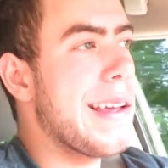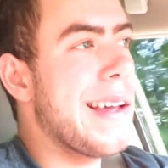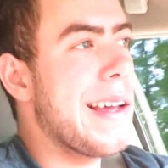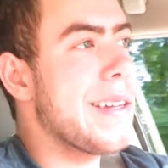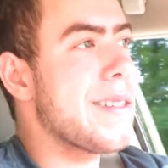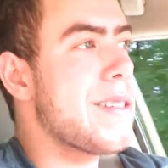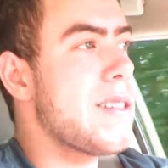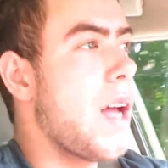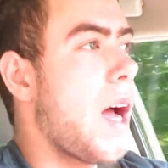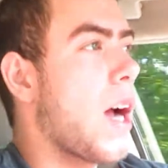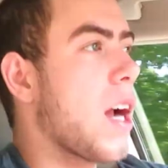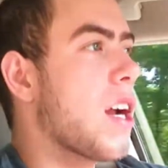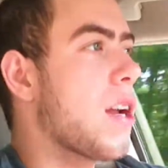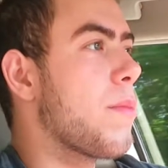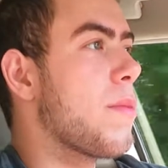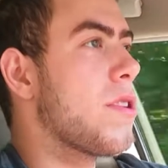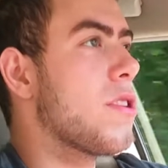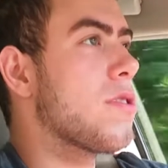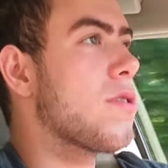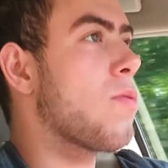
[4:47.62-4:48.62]
It's not
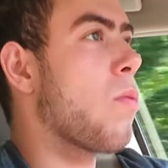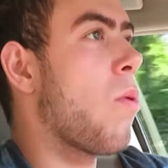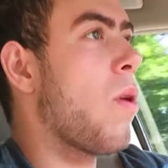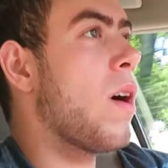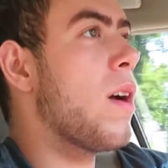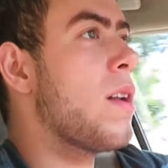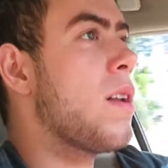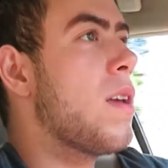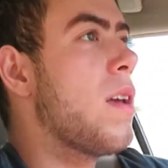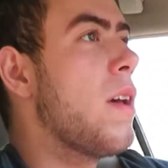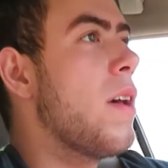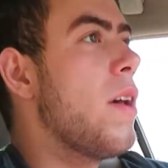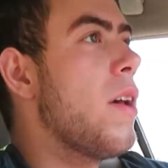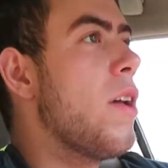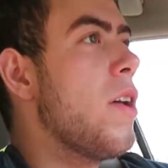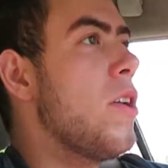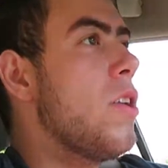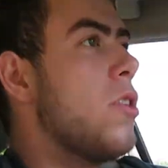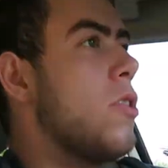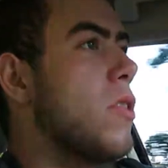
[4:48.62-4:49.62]
gonna be just one.
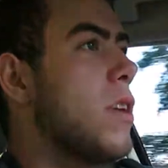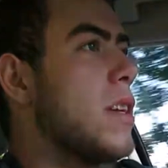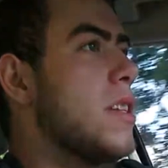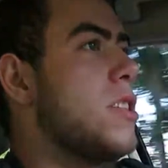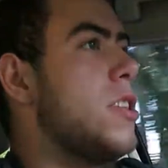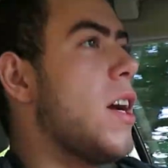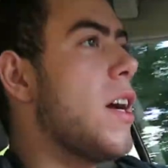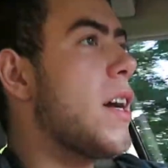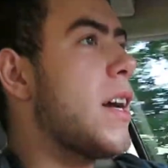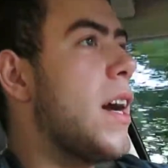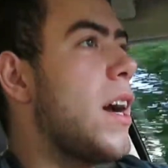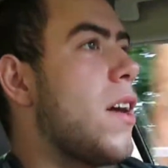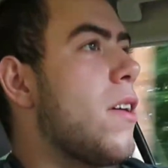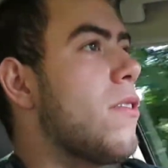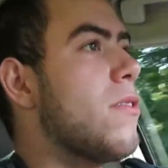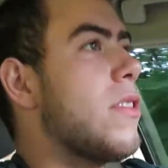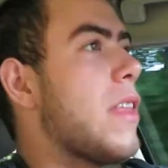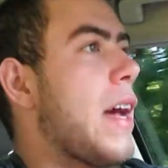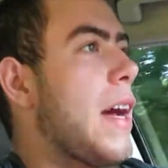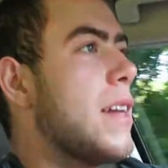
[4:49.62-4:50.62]
You can check
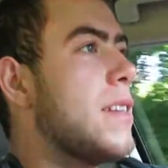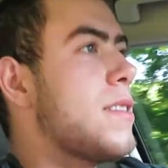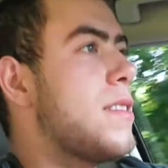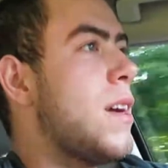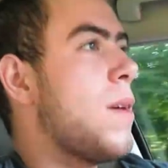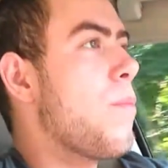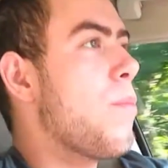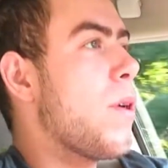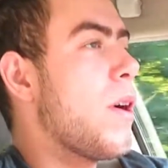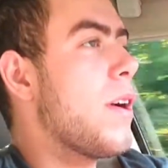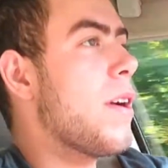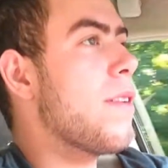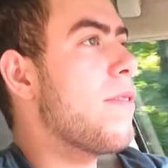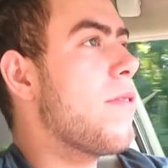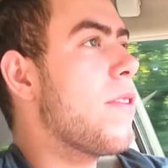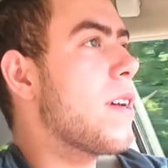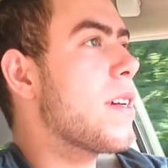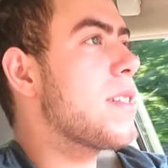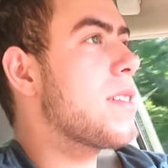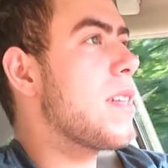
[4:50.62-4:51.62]
out that temporary
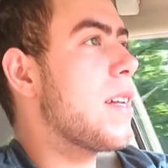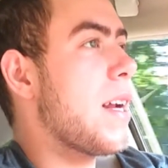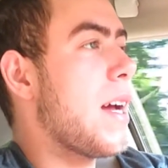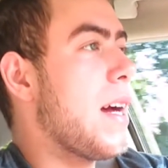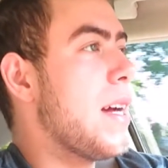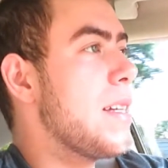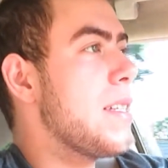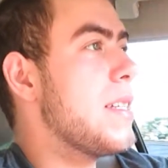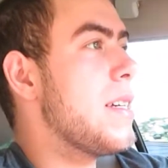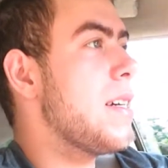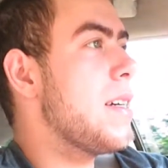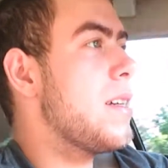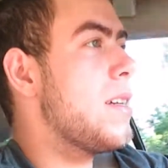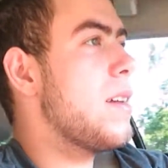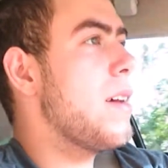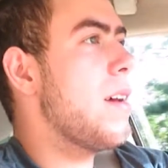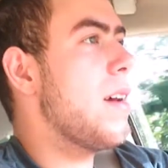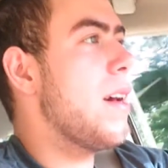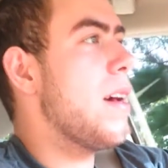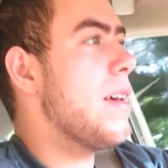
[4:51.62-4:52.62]
fix that I did
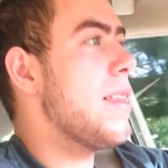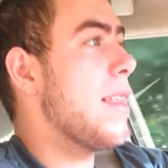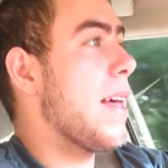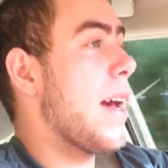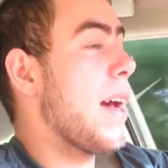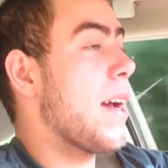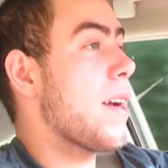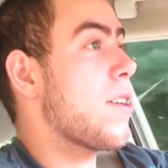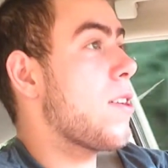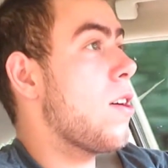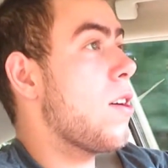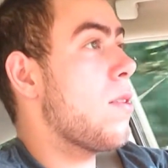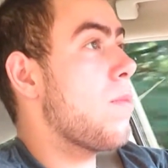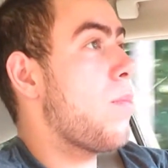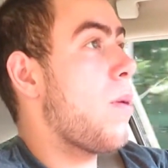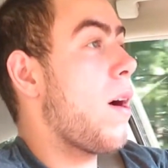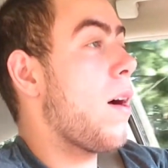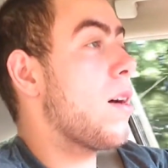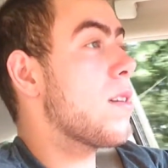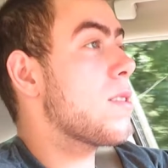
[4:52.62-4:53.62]
that could
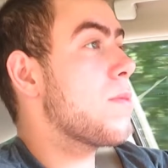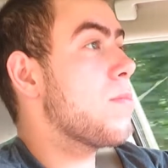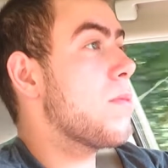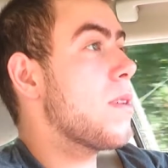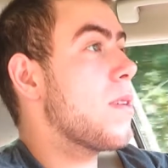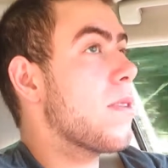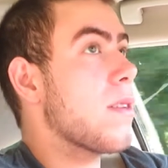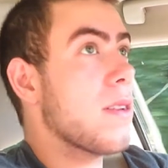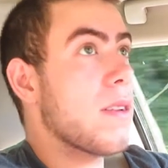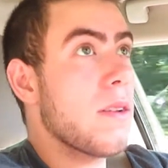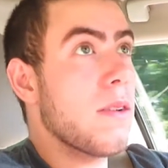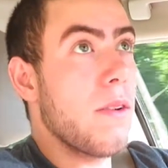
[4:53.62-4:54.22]
possibly